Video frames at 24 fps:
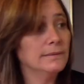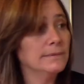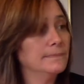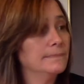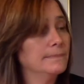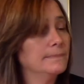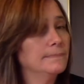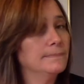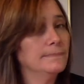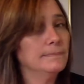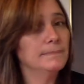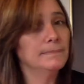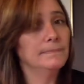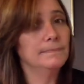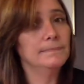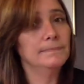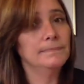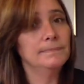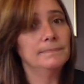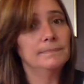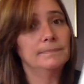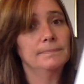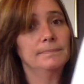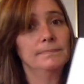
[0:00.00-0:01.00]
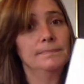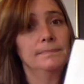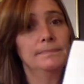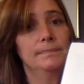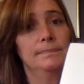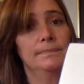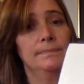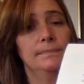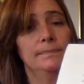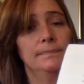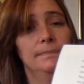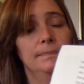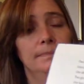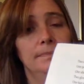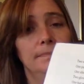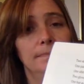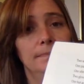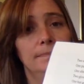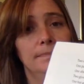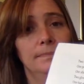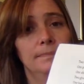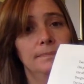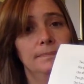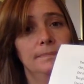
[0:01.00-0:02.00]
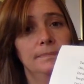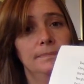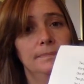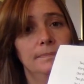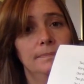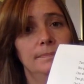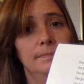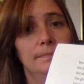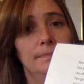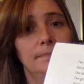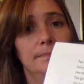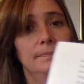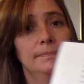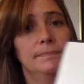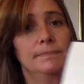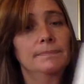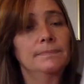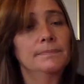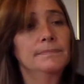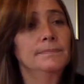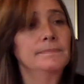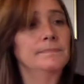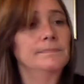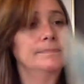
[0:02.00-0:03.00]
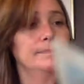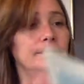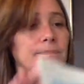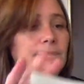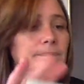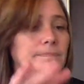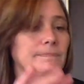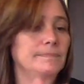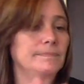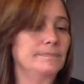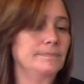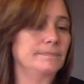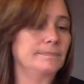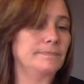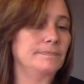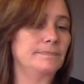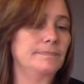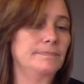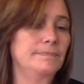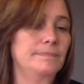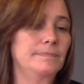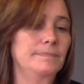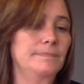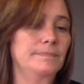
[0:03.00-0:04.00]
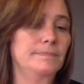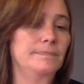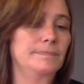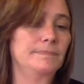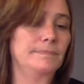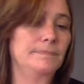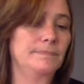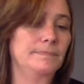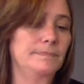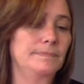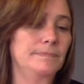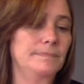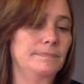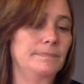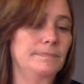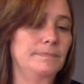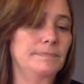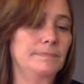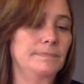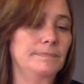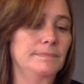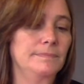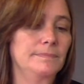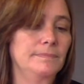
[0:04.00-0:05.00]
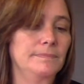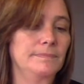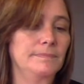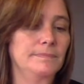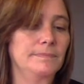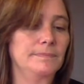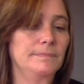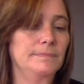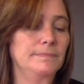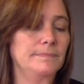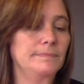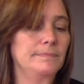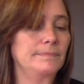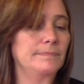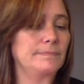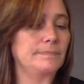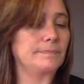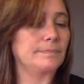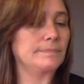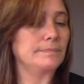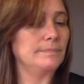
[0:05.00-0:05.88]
[no speech]